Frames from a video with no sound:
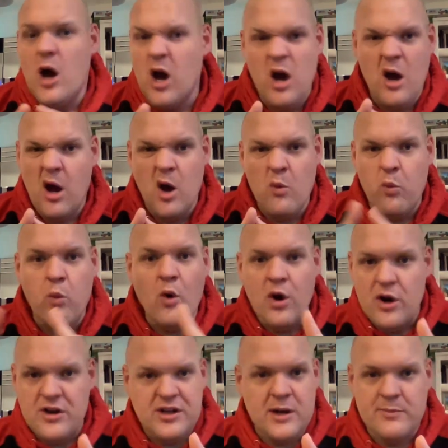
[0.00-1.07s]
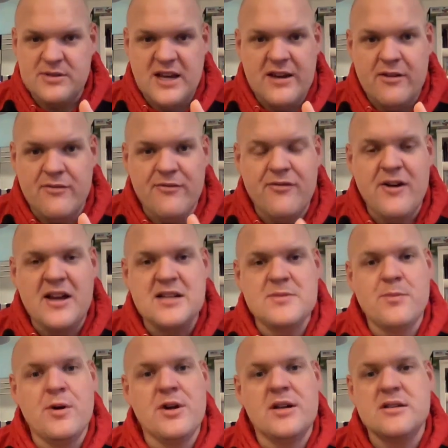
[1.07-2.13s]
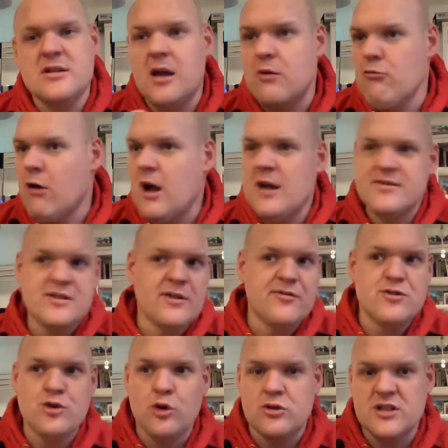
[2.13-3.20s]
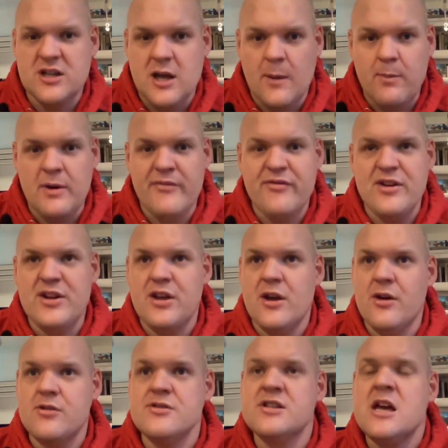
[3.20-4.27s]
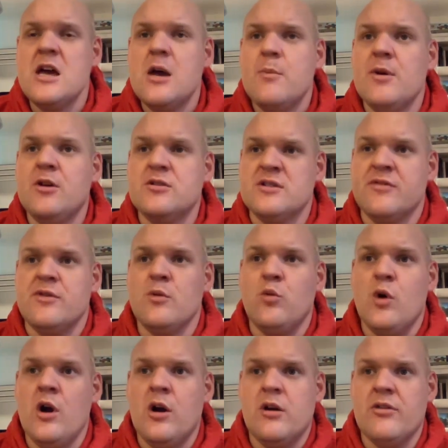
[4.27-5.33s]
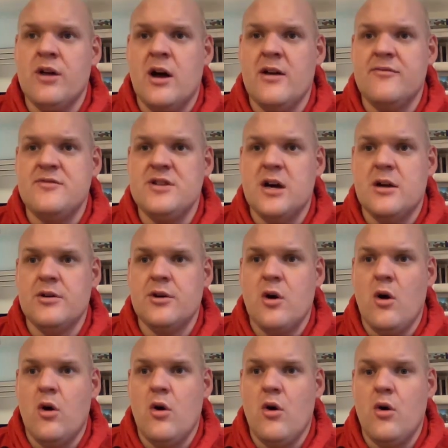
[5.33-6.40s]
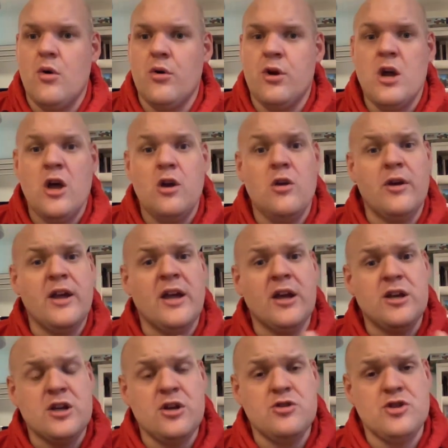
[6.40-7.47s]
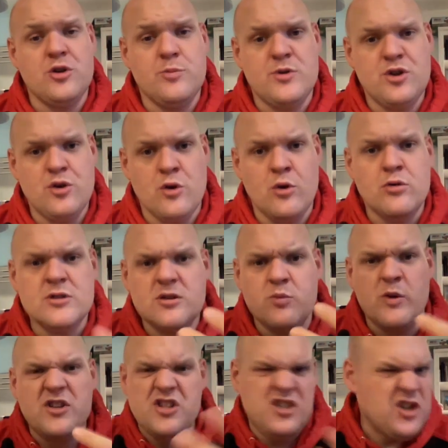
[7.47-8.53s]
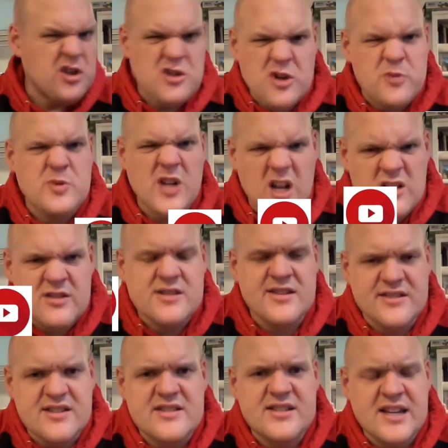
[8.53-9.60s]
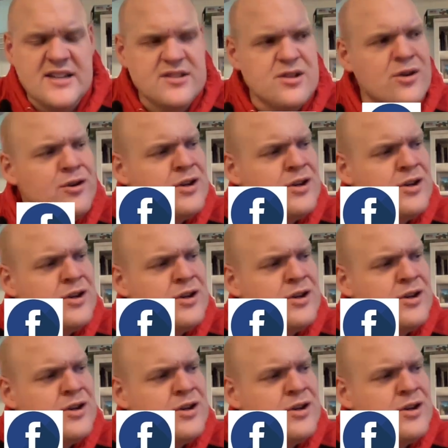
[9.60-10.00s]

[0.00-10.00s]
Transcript: a word update on Facebook, it's like, right, so I've shot a couple of videos because of the work that I've done on looking at YouTube Shorts, which is YouTube's answer to TikTok,